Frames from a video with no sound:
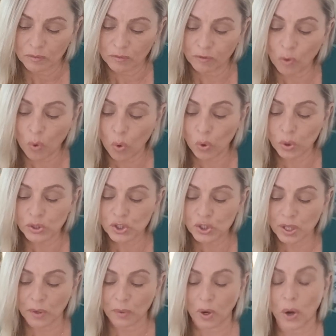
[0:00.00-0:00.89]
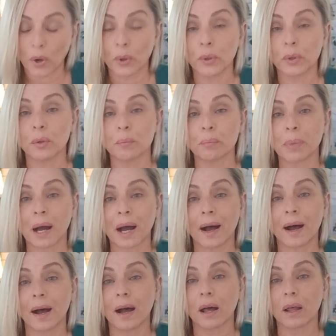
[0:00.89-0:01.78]
forge their own
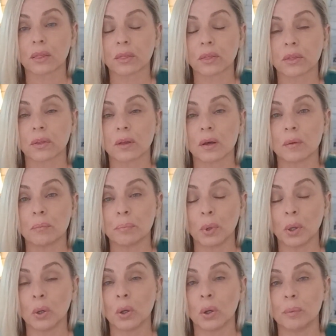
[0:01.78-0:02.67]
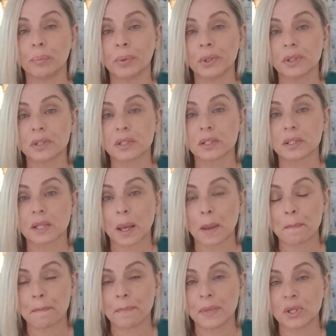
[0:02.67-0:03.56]
path, purpose,
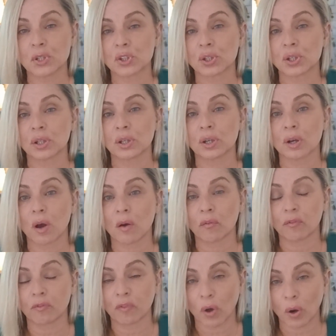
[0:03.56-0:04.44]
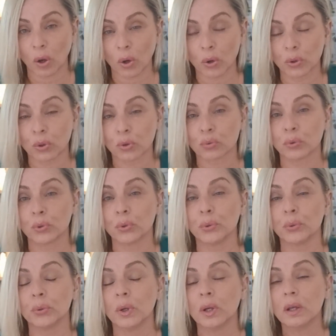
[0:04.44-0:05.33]
mission, follow
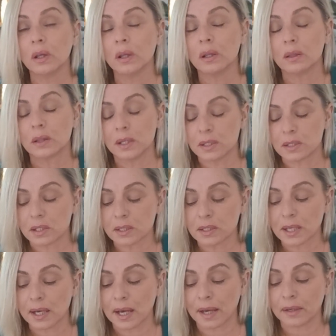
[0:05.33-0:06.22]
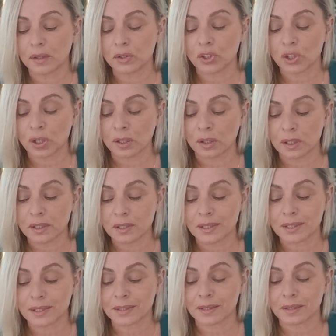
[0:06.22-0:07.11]
through. This is an energy
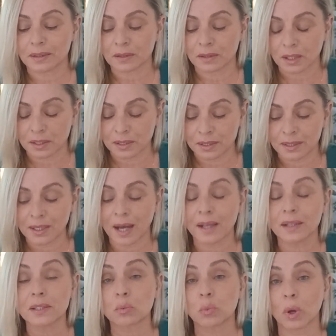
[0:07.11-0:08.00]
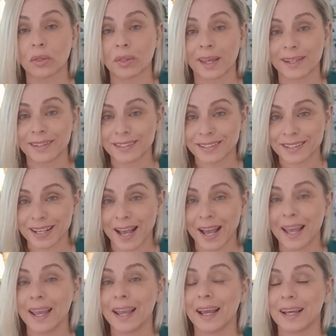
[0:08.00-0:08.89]
that does what they
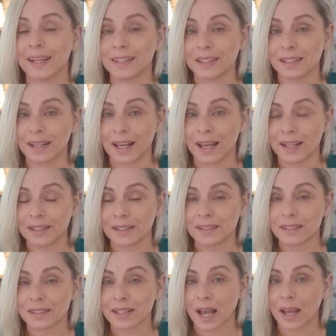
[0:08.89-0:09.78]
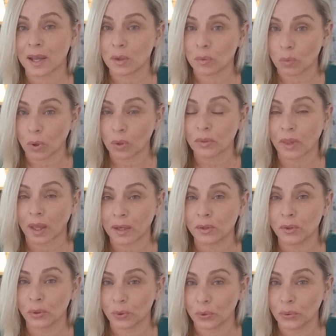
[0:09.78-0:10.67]
say and say what they
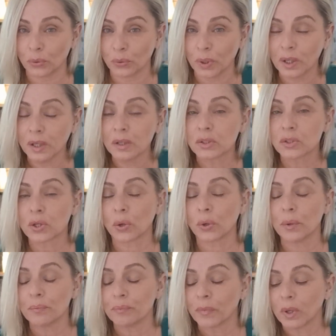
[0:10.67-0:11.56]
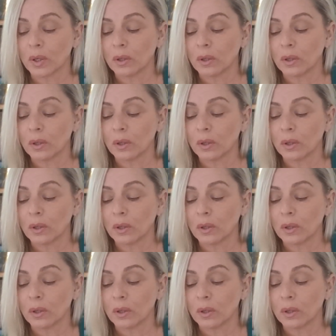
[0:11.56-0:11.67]
do. So